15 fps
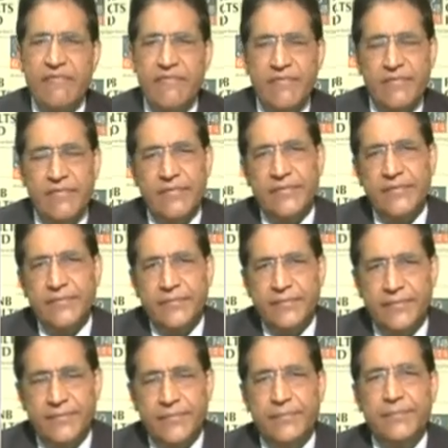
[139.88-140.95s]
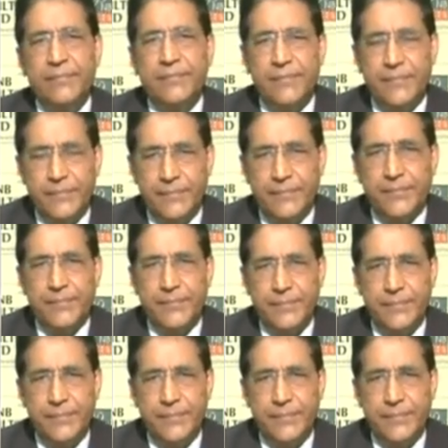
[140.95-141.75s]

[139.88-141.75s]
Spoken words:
Nobody speaks.